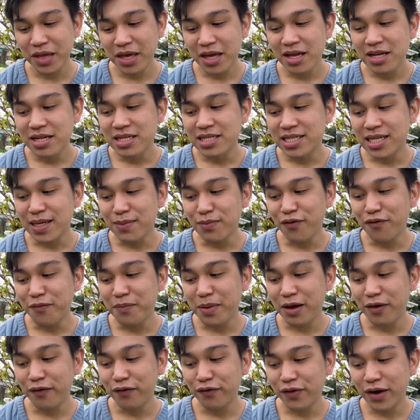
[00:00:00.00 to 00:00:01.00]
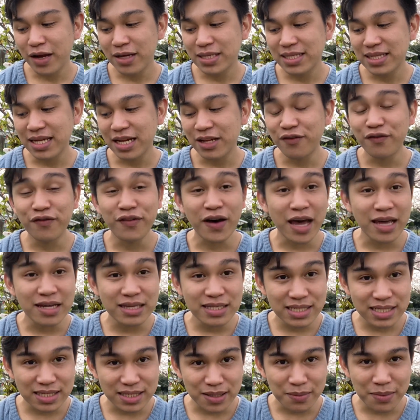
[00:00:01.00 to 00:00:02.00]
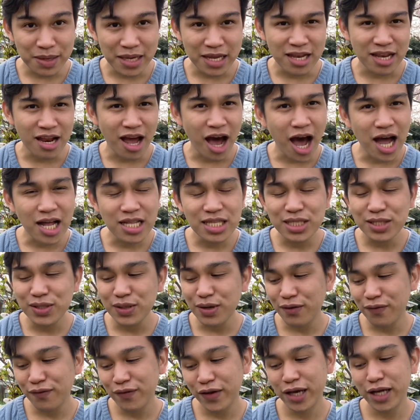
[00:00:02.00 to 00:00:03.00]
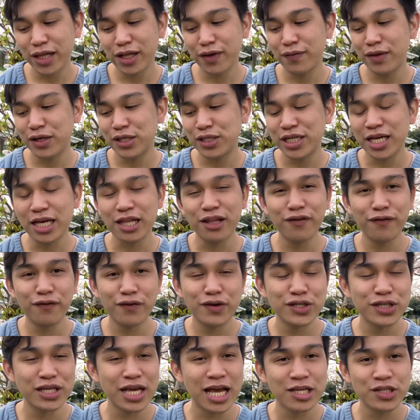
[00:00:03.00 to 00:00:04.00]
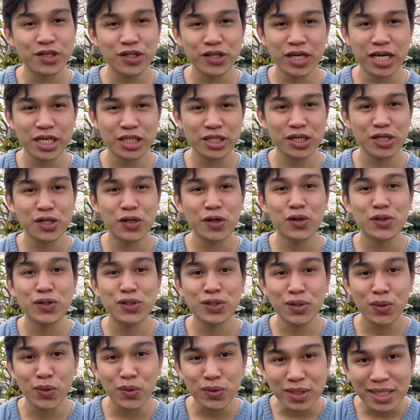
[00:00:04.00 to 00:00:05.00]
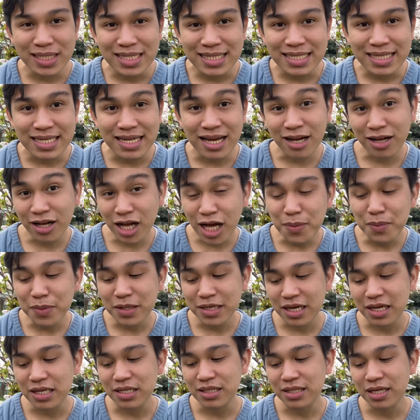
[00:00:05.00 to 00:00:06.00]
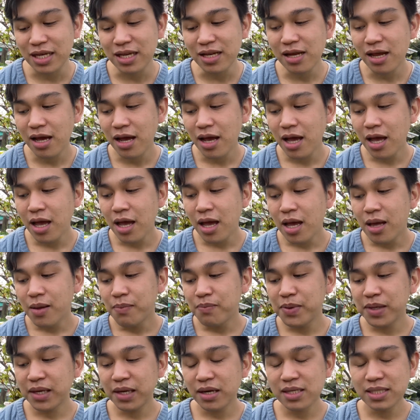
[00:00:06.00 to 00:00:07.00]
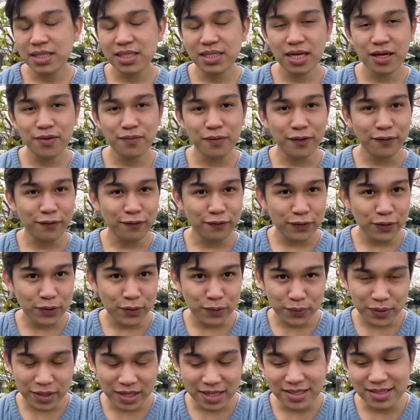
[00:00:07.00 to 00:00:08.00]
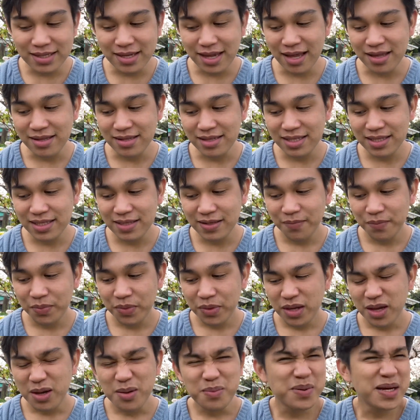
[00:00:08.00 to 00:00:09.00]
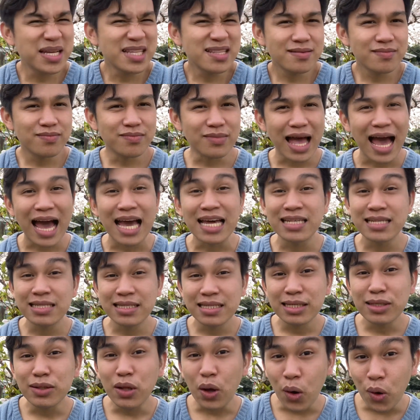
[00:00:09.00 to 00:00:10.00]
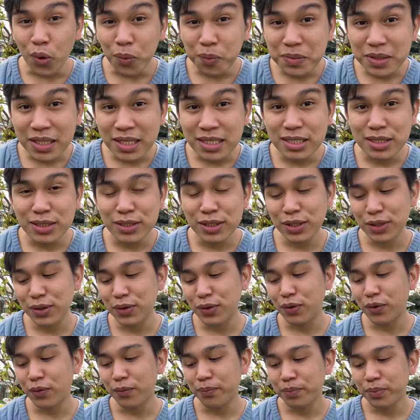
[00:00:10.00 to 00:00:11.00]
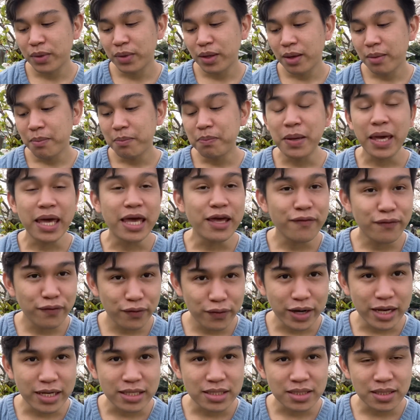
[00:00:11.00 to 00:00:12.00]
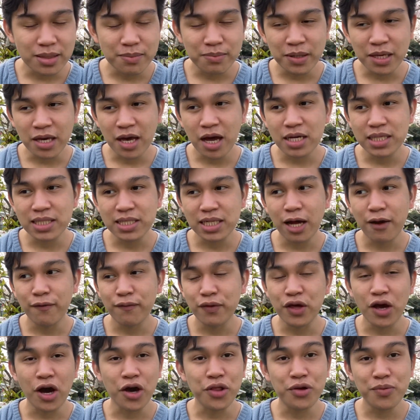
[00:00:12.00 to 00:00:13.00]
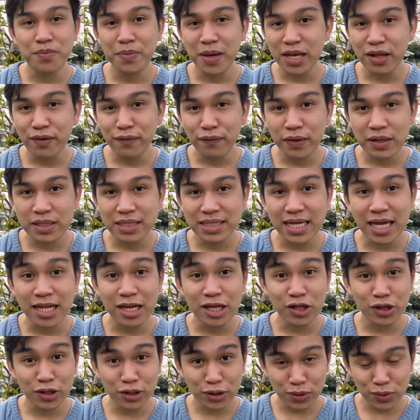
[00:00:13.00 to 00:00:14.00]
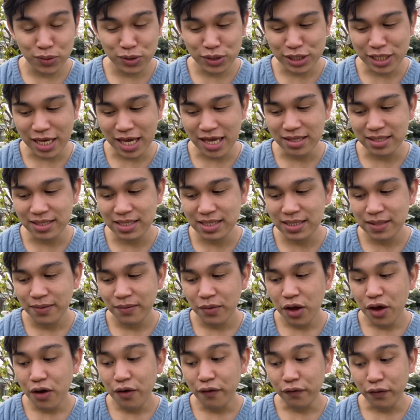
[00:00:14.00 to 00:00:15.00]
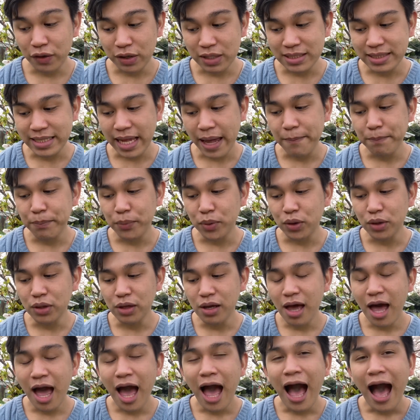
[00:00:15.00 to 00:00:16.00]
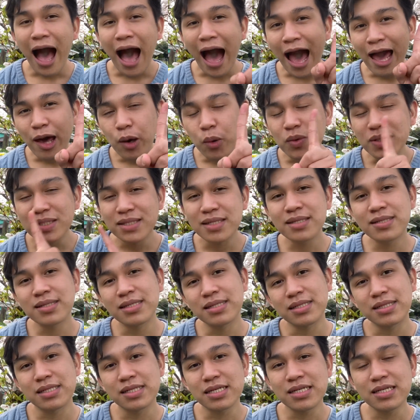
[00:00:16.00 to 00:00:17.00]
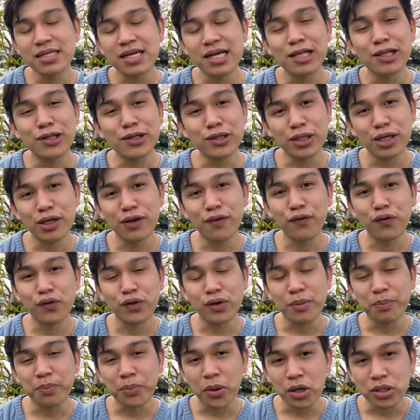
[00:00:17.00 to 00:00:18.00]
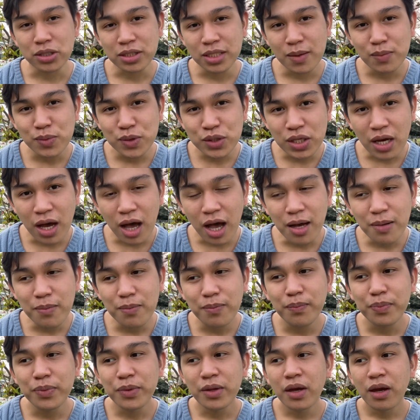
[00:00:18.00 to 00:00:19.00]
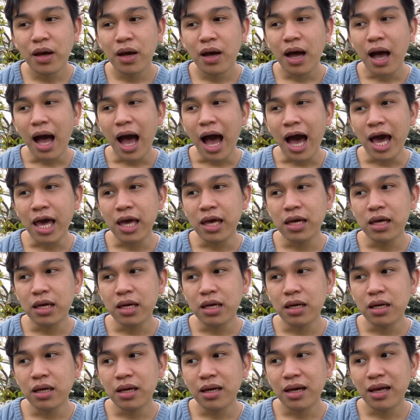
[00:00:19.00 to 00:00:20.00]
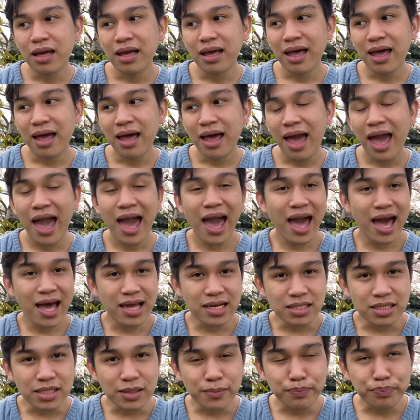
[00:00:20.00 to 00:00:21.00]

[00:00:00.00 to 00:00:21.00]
Some of my friends advised me not to avail of the Jellyfish Education Consultancy accommodation because of a few reasons. But I still opted to pay for it because of the other benefits and inclusions. For example, I was assisted in looking for a part-time job. I had